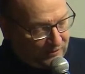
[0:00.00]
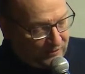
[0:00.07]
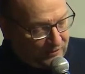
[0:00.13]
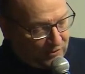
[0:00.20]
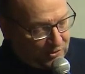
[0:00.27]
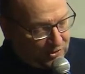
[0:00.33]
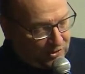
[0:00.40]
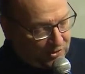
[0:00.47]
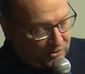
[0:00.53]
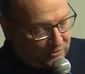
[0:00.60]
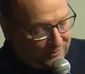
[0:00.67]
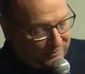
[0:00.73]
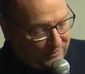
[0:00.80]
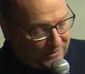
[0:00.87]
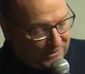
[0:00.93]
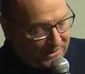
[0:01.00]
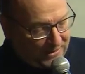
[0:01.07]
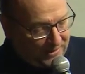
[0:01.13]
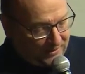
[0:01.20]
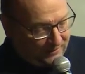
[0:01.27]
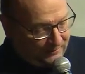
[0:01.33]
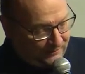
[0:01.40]
future should look
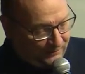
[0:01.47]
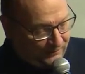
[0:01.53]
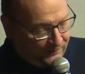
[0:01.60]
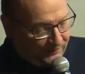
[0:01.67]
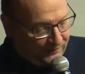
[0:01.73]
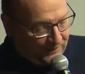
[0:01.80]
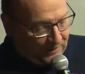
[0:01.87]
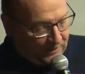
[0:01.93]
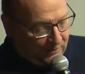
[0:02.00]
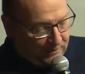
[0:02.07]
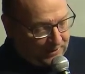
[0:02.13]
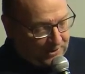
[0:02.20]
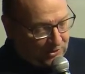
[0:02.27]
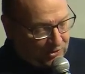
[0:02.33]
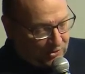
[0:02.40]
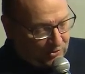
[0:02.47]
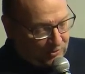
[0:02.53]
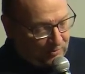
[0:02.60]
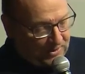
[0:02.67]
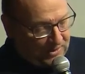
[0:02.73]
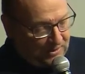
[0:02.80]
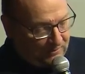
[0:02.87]
like, what it should
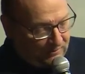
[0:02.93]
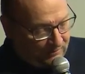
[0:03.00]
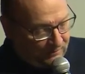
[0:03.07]
be,